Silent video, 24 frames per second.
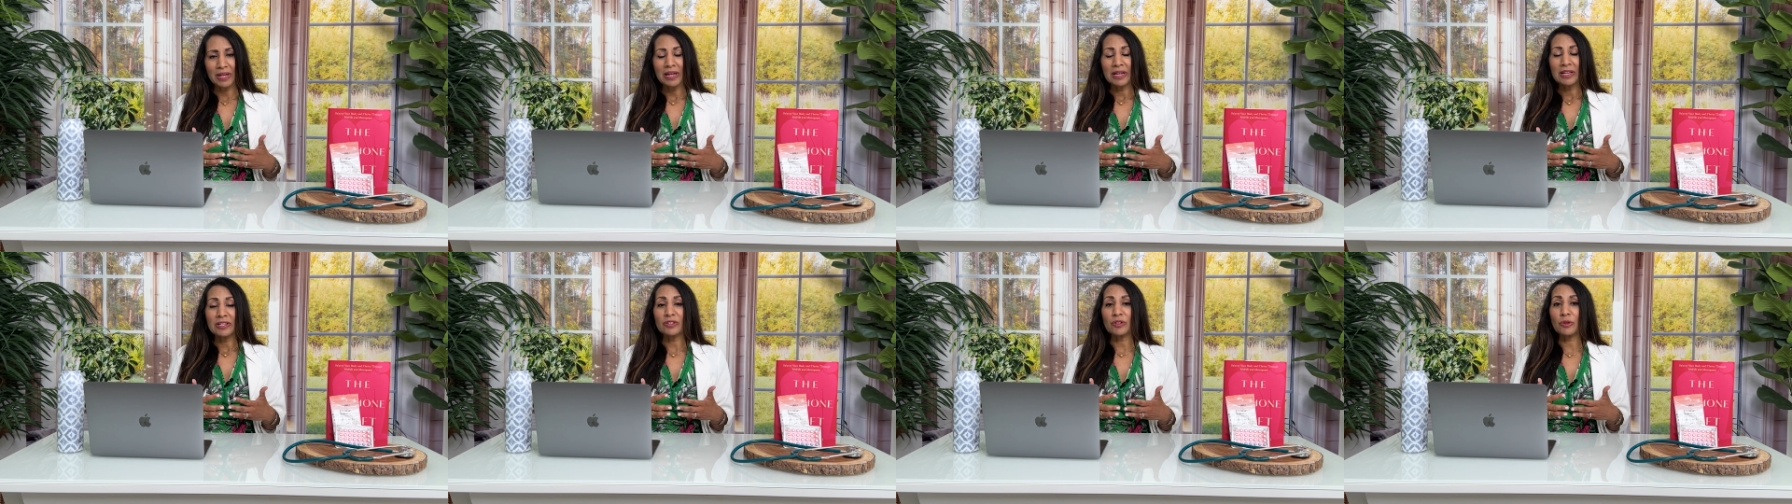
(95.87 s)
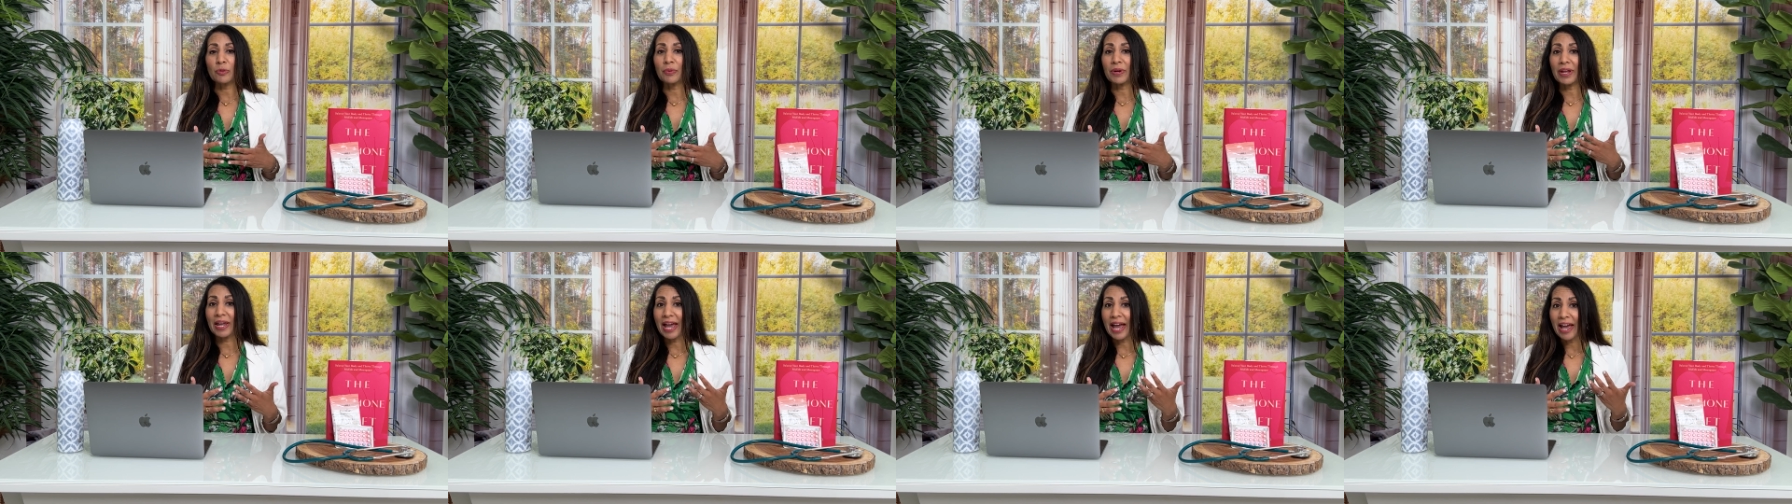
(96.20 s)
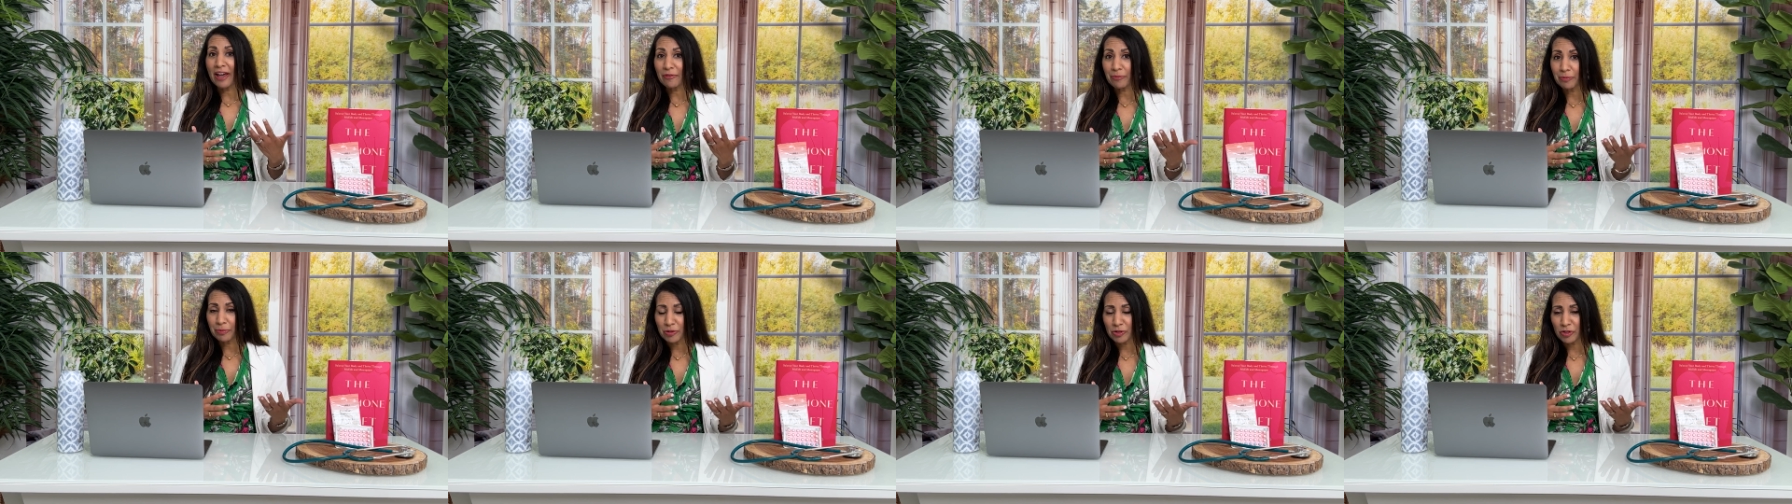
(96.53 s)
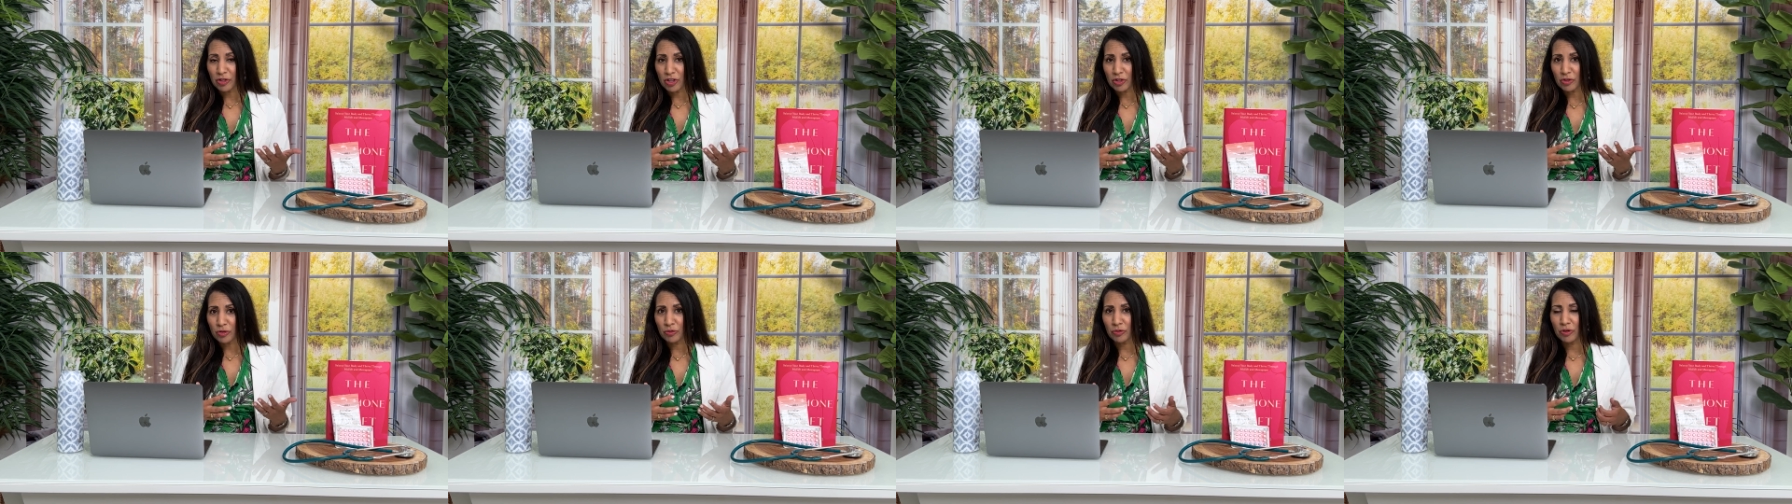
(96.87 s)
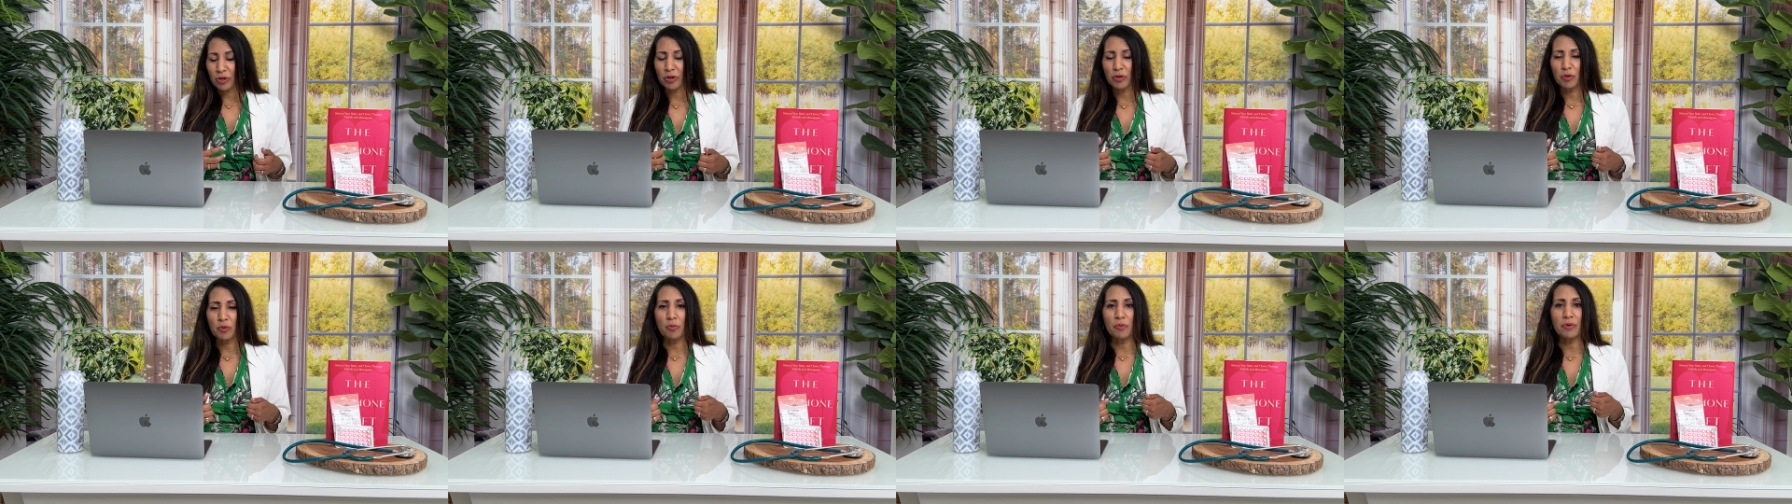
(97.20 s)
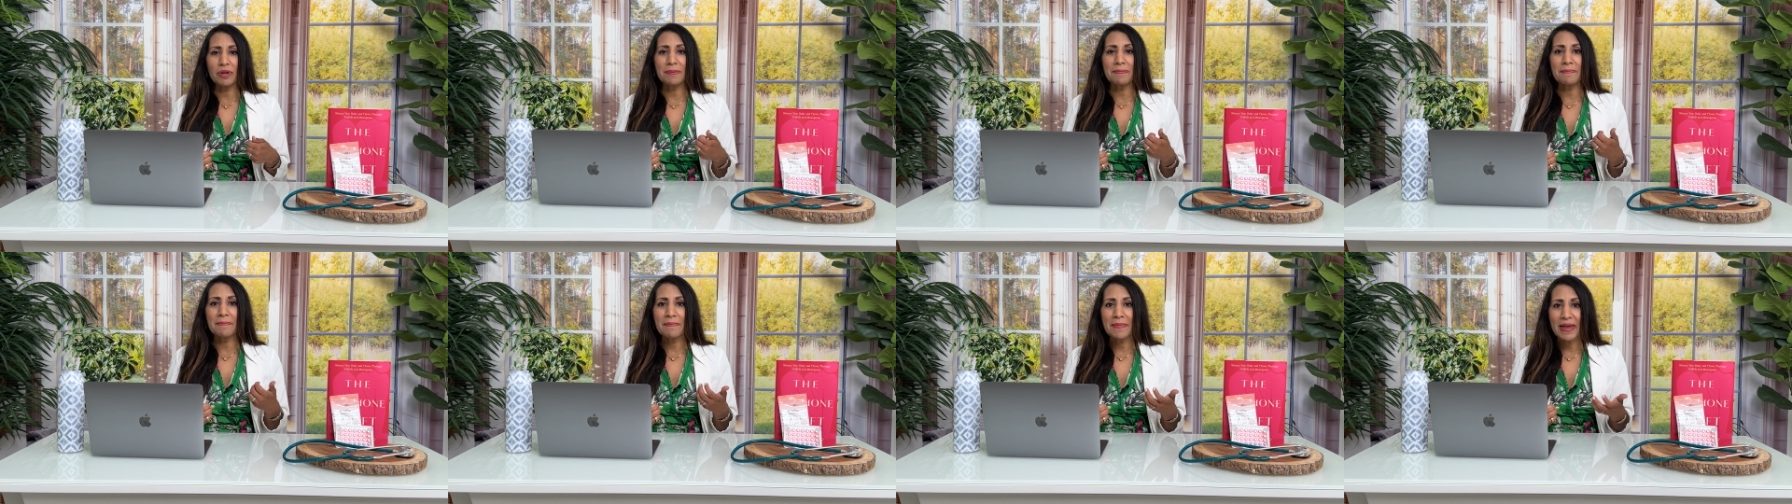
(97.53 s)
So we have progesterone, we
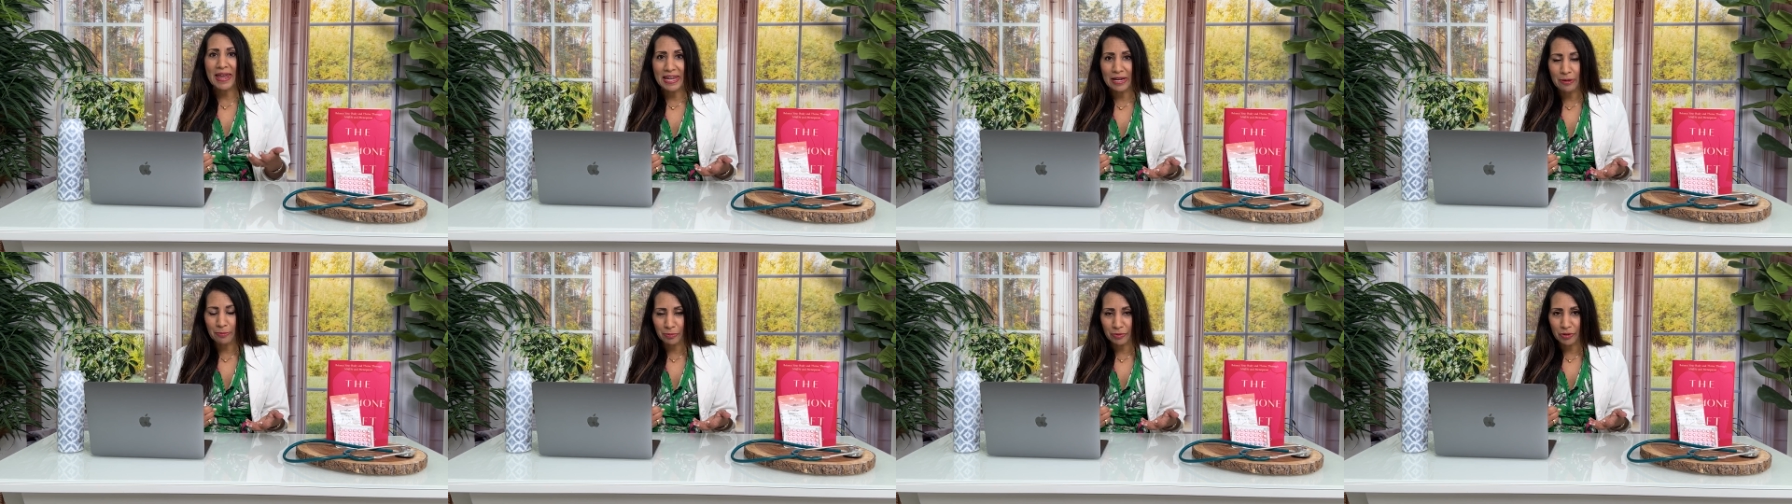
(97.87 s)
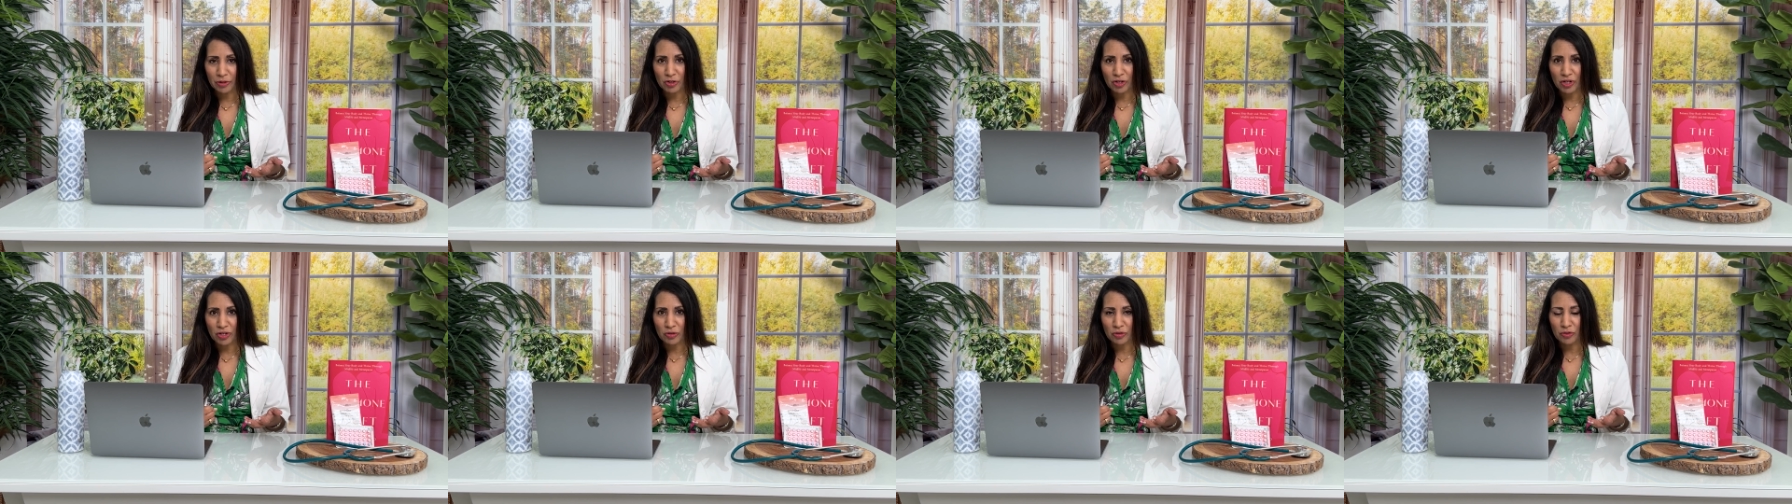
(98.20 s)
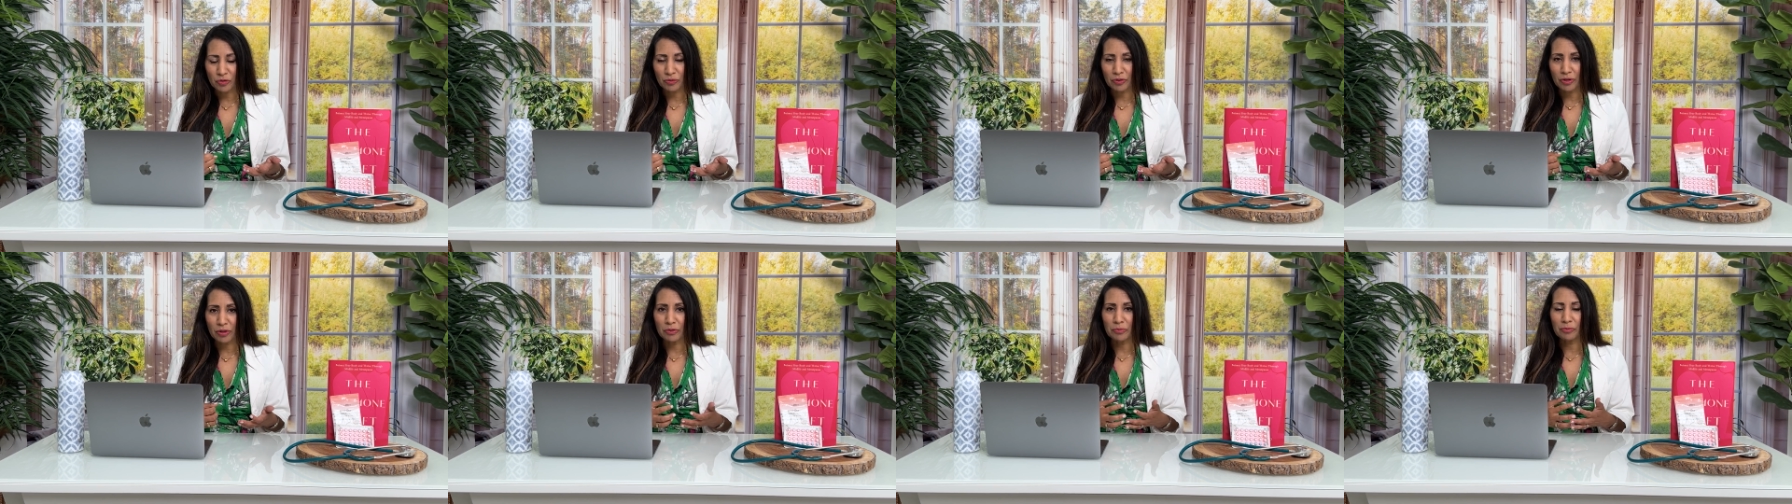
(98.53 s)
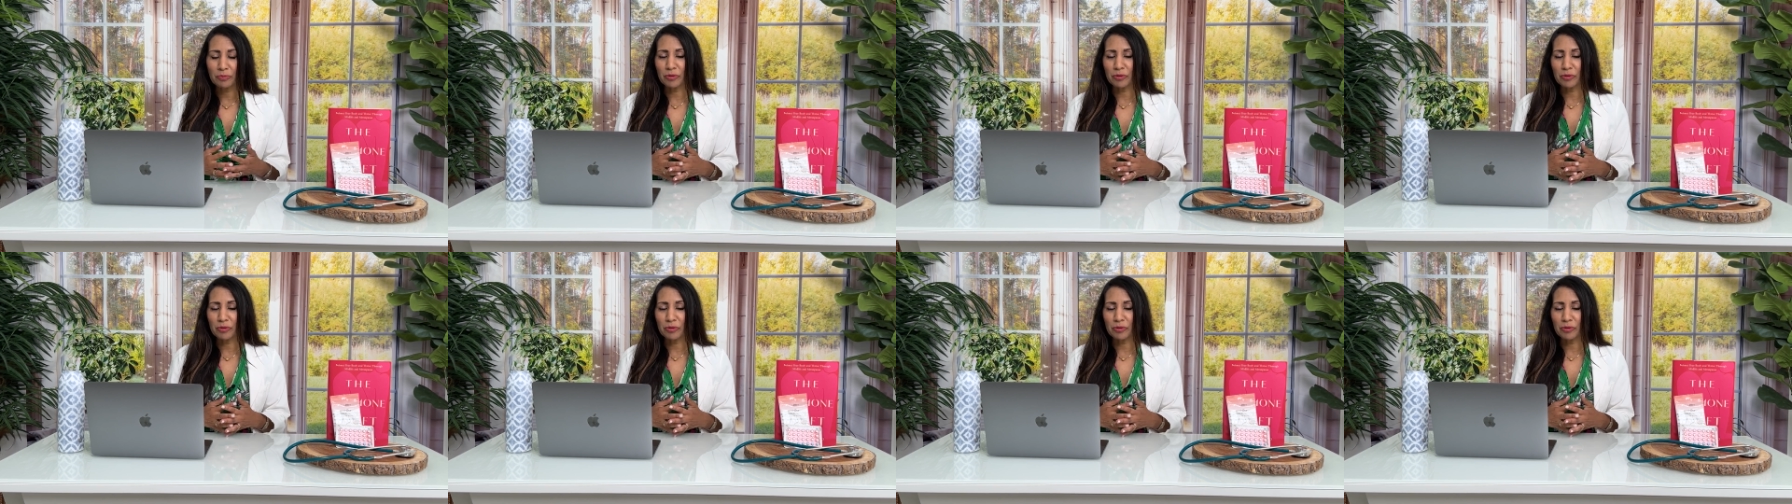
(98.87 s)
make progesterone.